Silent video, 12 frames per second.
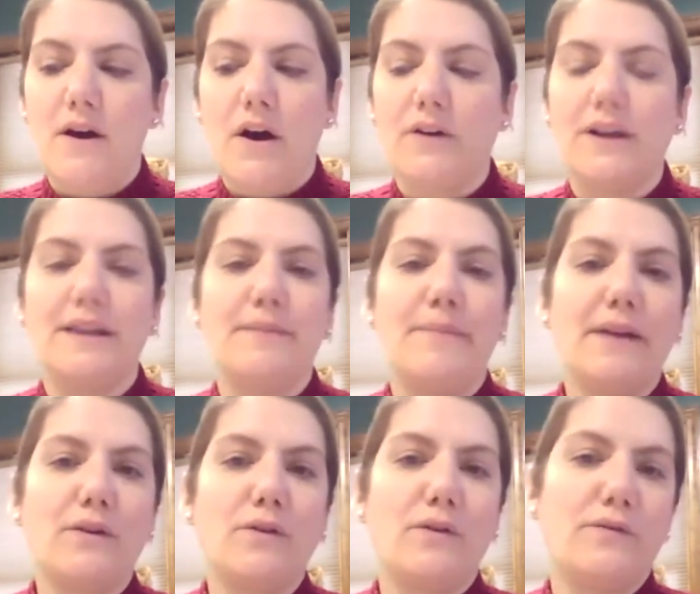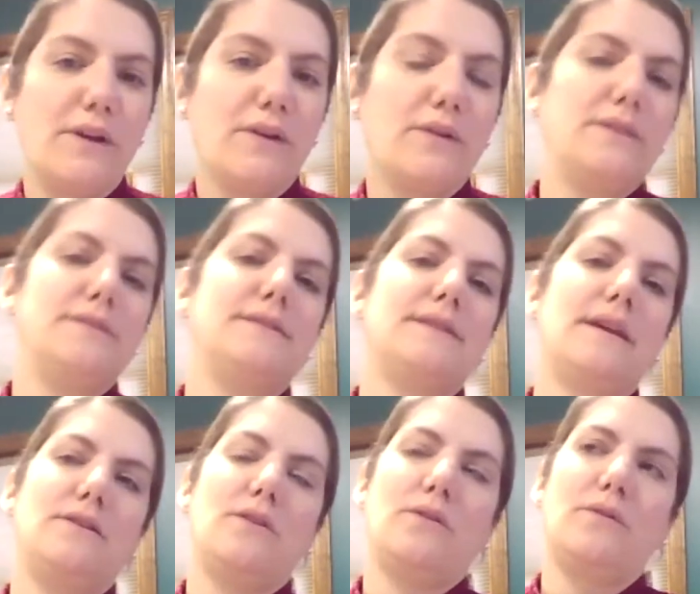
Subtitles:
are in the medical field and said, you know,